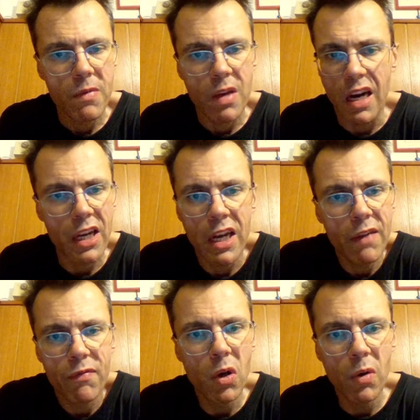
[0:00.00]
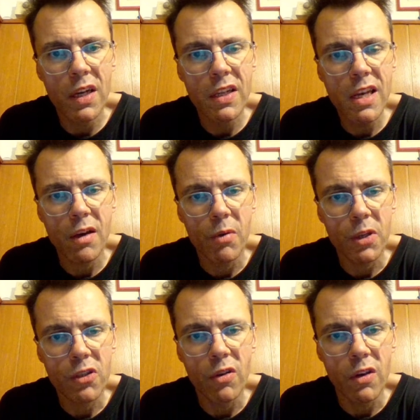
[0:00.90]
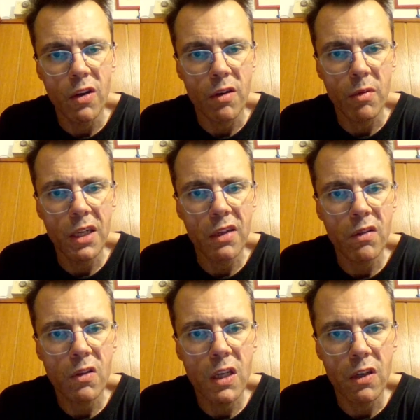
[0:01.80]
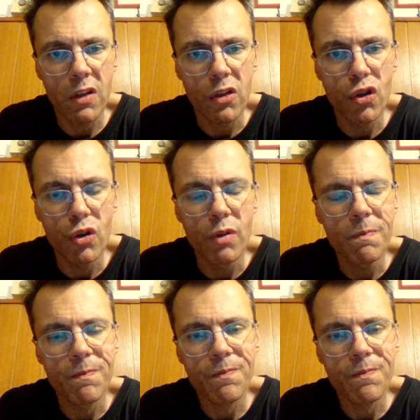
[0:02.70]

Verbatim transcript: I have no idea what's going on, really, to tell you the truth.